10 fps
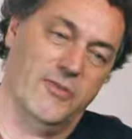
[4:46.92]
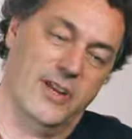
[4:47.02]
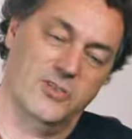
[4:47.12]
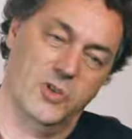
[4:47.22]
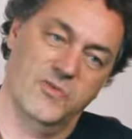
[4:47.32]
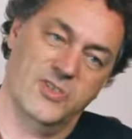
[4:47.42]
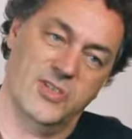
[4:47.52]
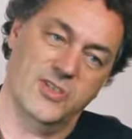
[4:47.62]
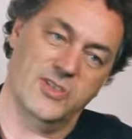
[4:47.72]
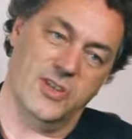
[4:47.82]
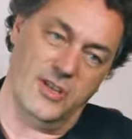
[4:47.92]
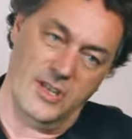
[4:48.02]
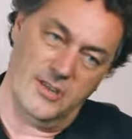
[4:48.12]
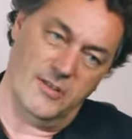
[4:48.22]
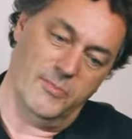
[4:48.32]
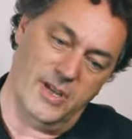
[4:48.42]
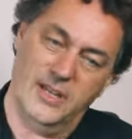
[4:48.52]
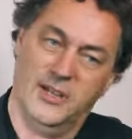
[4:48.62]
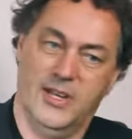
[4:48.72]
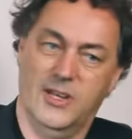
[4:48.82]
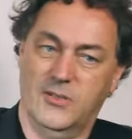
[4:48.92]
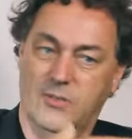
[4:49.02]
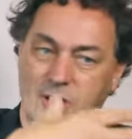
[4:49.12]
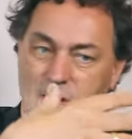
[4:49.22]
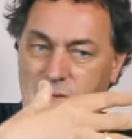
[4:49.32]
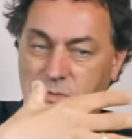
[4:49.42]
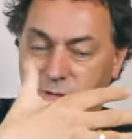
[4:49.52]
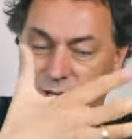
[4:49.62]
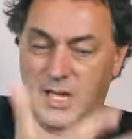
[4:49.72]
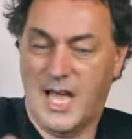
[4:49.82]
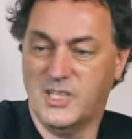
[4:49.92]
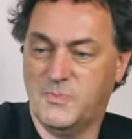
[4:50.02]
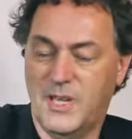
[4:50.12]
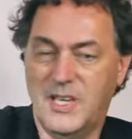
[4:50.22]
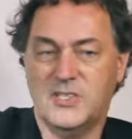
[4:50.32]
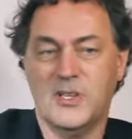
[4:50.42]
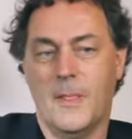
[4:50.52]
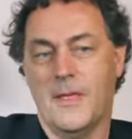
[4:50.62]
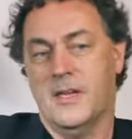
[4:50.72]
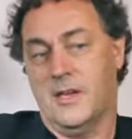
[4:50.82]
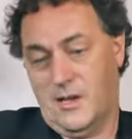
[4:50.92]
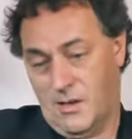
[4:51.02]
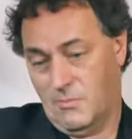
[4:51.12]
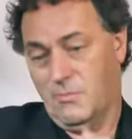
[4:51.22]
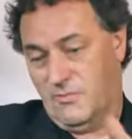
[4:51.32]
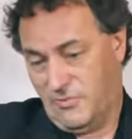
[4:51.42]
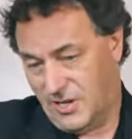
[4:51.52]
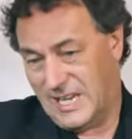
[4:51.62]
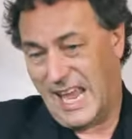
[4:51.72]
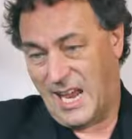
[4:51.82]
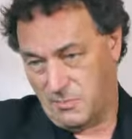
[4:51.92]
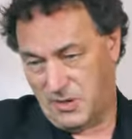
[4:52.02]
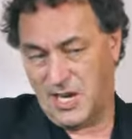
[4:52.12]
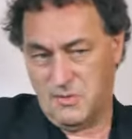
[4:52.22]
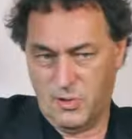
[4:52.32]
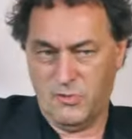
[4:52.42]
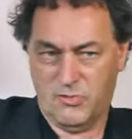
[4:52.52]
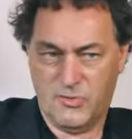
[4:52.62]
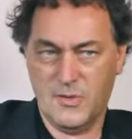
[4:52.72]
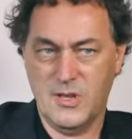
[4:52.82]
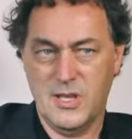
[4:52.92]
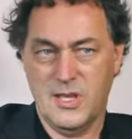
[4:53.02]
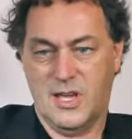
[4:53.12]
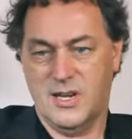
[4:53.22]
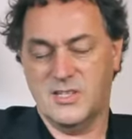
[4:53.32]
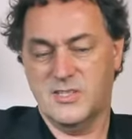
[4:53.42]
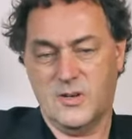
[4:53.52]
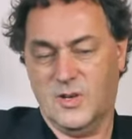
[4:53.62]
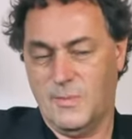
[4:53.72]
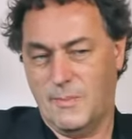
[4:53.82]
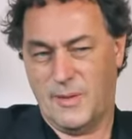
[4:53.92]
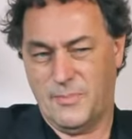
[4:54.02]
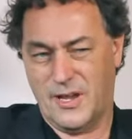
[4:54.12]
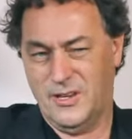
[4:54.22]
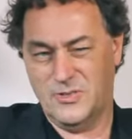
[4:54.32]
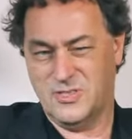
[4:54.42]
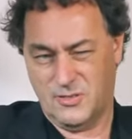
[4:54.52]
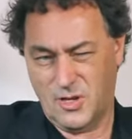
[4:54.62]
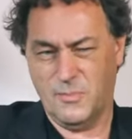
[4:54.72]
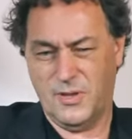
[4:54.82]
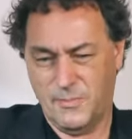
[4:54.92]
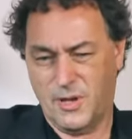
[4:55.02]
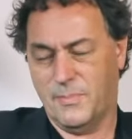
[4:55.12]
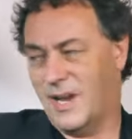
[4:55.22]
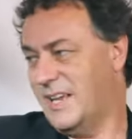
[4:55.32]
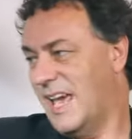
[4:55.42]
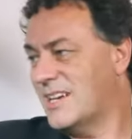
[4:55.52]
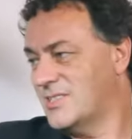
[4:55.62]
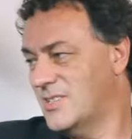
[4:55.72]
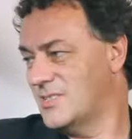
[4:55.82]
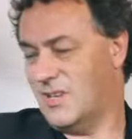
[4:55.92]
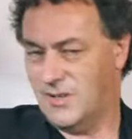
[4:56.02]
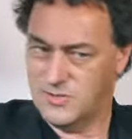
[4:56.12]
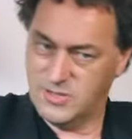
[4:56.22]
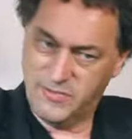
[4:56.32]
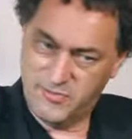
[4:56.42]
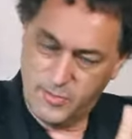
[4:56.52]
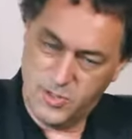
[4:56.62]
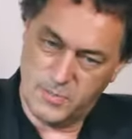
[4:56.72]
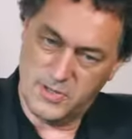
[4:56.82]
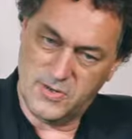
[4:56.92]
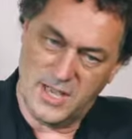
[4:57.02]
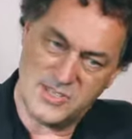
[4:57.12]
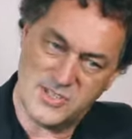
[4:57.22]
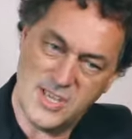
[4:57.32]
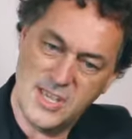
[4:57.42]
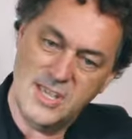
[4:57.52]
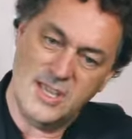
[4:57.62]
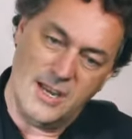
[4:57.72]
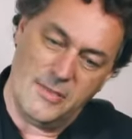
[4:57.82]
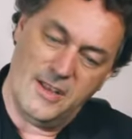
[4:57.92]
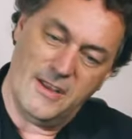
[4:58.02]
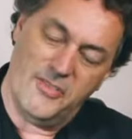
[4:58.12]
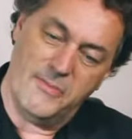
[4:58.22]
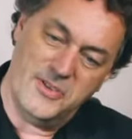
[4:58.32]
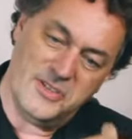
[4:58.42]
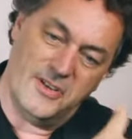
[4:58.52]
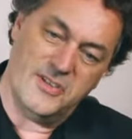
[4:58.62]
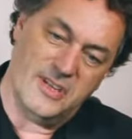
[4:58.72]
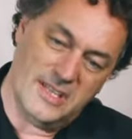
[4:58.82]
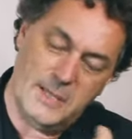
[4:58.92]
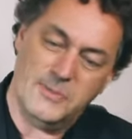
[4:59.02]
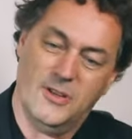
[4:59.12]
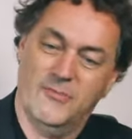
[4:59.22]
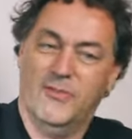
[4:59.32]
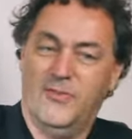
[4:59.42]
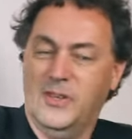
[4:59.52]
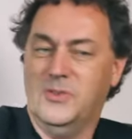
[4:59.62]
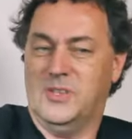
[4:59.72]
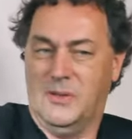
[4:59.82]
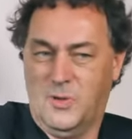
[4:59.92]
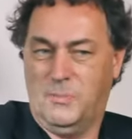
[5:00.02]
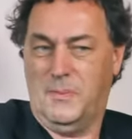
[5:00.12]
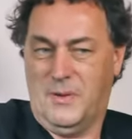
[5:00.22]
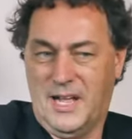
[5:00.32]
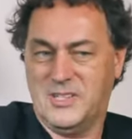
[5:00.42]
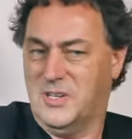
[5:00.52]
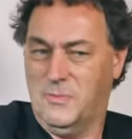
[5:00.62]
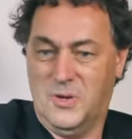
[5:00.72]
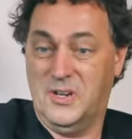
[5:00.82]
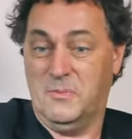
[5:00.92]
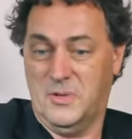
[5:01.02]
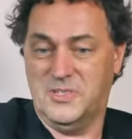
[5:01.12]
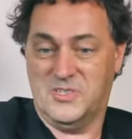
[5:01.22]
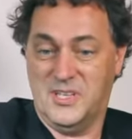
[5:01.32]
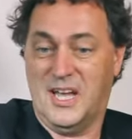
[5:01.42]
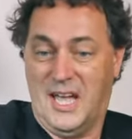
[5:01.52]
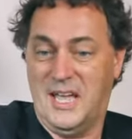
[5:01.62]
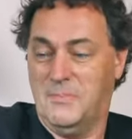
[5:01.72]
rate services bundled into ISPs. free and paid, both, right? And it's not going to be about buying units, it's going to be about buying access, right? A shift from copy to access. And I think if the music industry keeps on refusing what people actually want, it will just die,